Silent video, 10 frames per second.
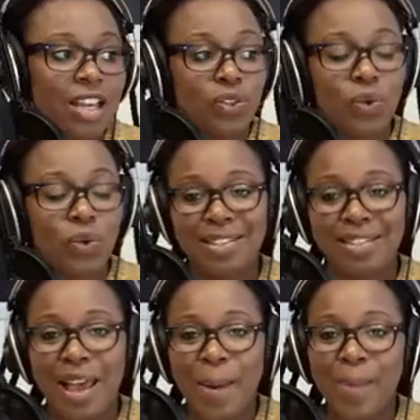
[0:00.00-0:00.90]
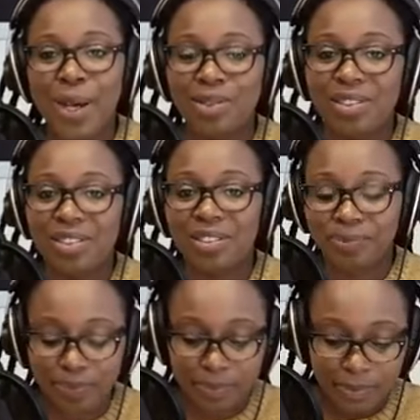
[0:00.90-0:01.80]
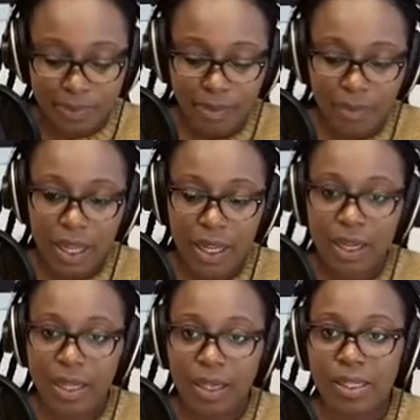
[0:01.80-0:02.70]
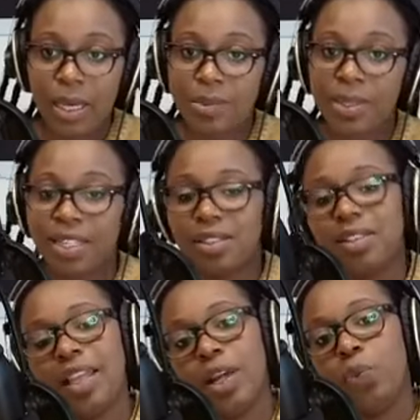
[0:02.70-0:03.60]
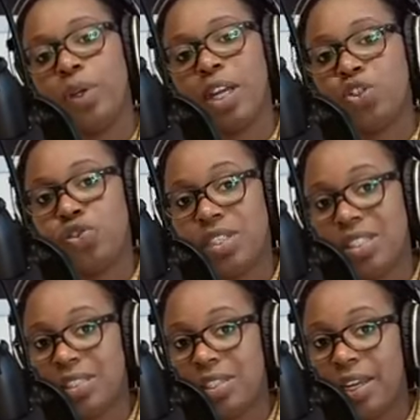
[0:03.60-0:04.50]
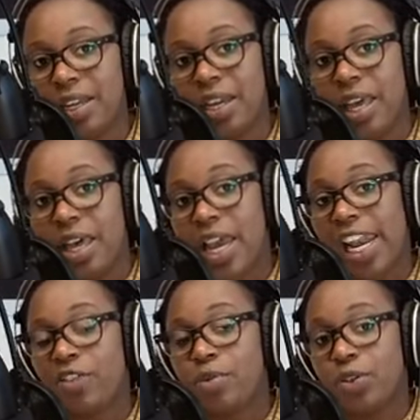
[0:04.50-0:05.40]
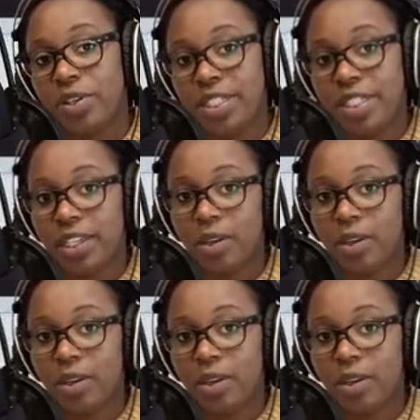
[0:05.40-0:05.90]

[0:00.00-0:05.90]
to ask about the subjects that we are treating today and have been treating